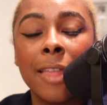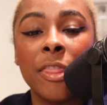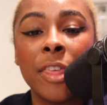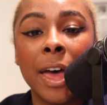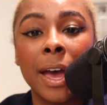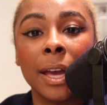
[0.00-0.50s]

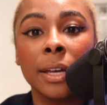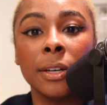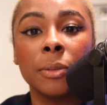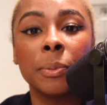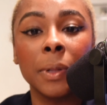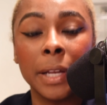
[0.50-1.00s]
that
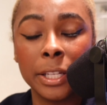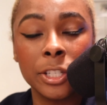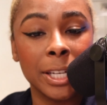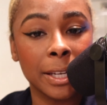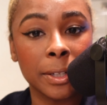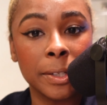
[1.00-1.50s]
could play
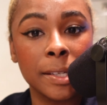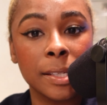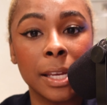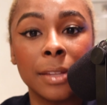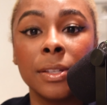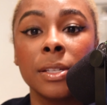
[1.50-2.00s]
checkers,
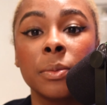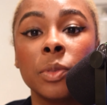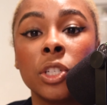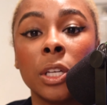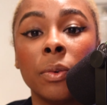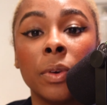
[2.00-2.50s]
and this
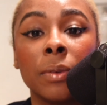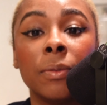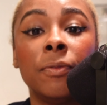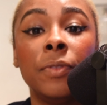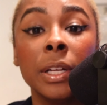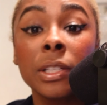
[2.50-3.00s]
machine would
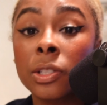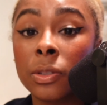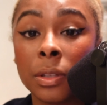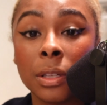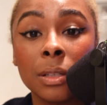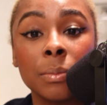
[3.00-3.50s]

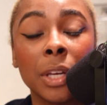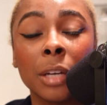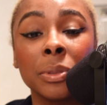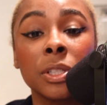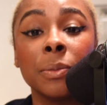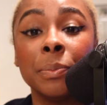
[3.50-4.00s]
eventually be
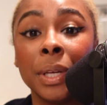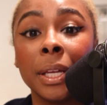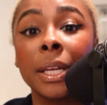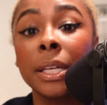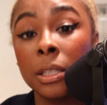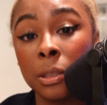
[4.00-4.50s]
able to beat
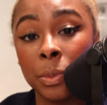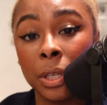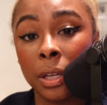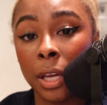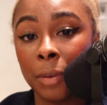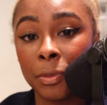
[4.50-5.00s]
him in
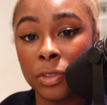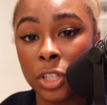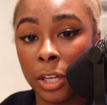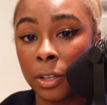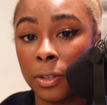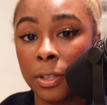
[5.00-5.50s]
a game of
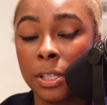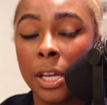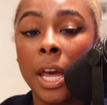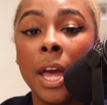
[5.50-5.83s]
checkers.